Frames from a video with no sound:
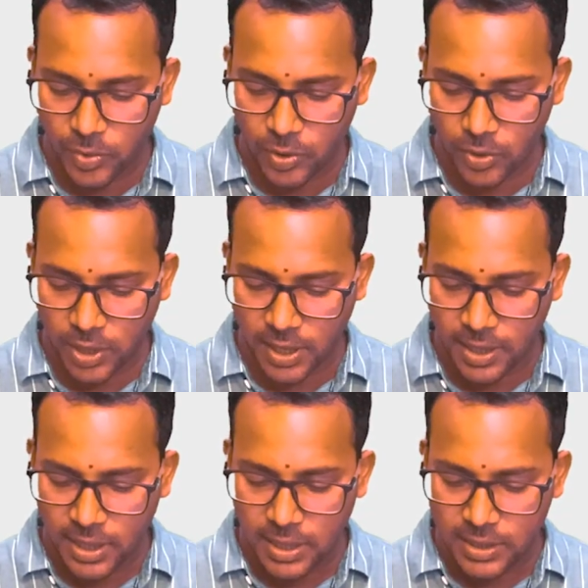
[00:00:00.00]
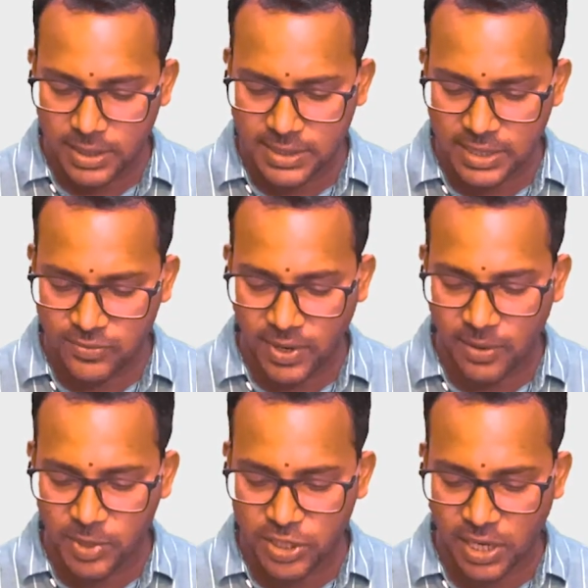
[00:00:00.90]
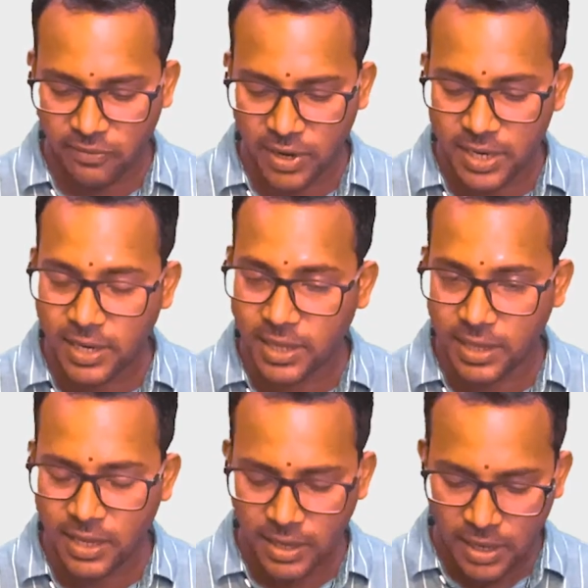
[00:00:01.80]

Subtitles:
Okay, this is very much evident in the